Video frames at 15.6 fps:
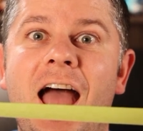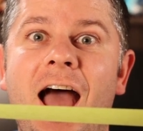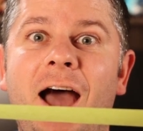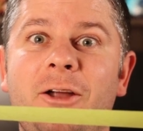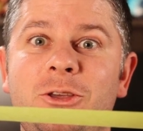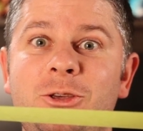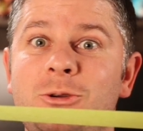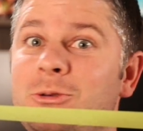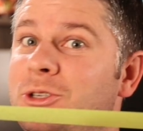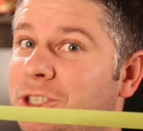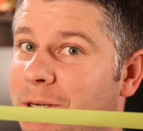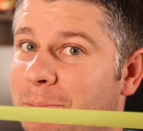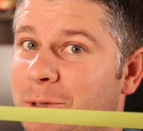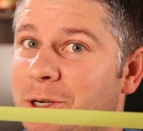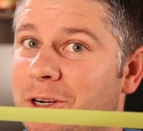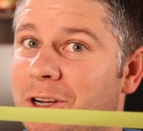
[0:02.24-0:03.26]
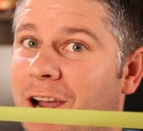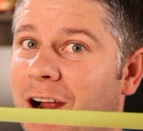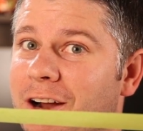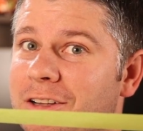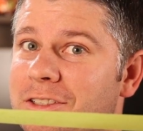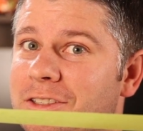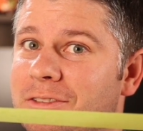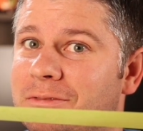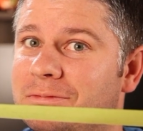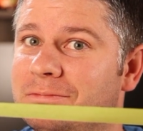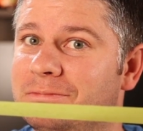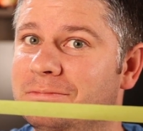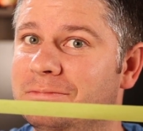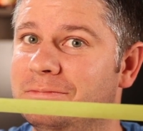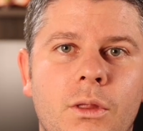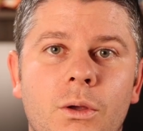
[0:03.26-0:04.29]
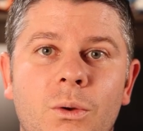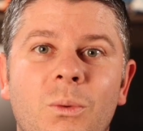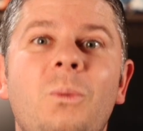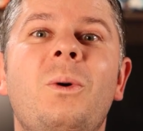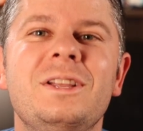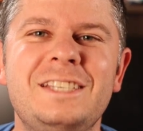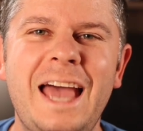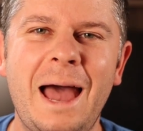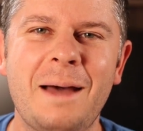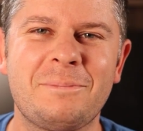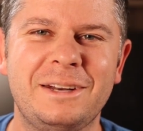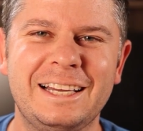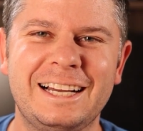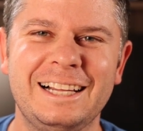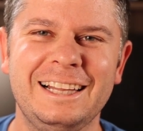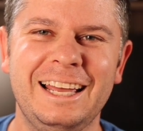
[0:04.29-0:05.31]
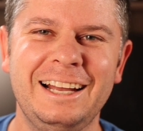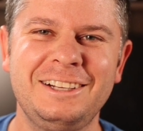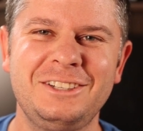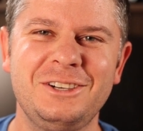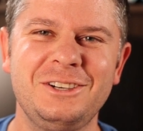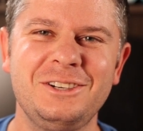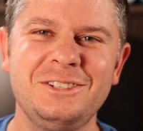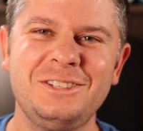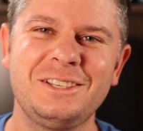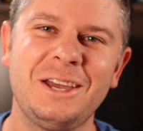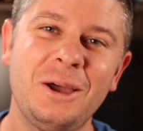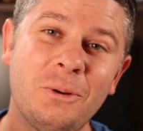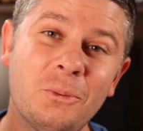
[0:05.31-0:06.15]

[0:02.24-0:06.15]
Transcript: How do you ship your cards? What's happening, collectors?